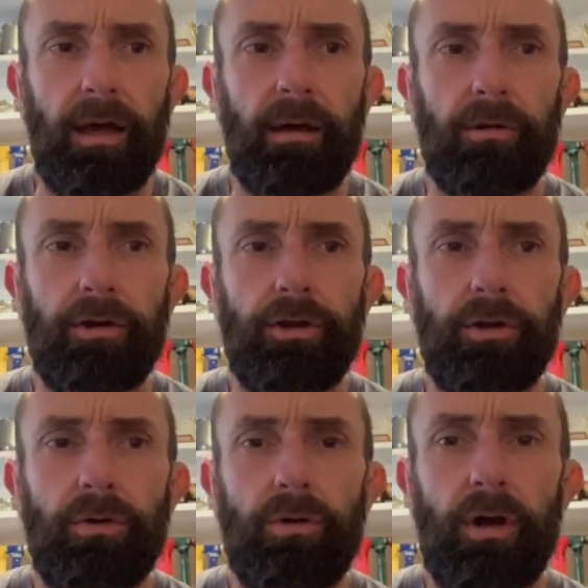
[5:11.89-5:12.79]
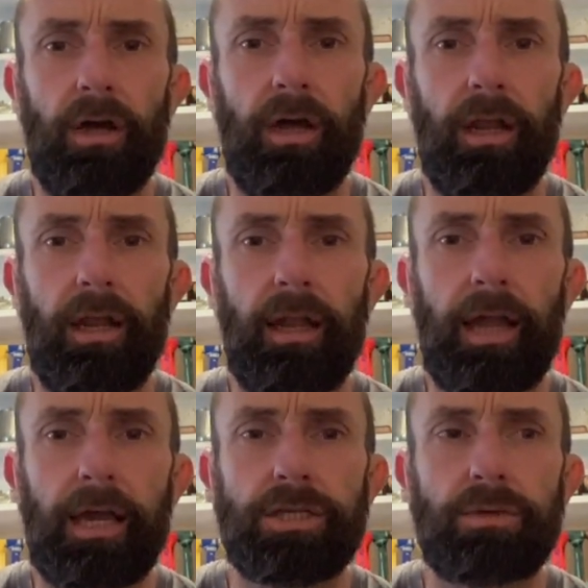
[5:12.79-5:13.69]
I'm going to do a
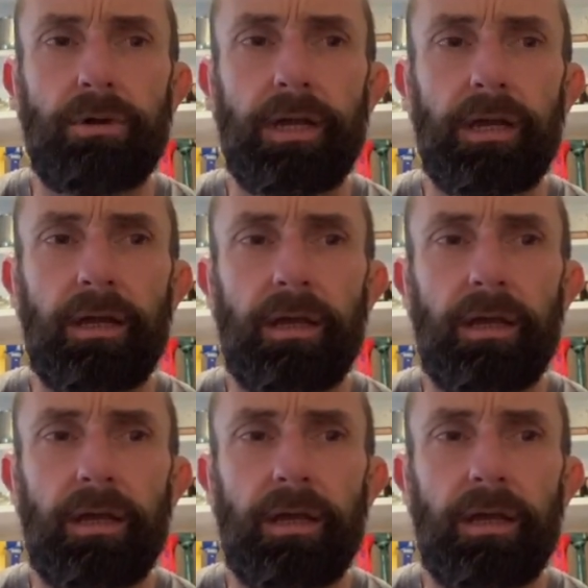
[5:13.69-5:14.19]
leg swing,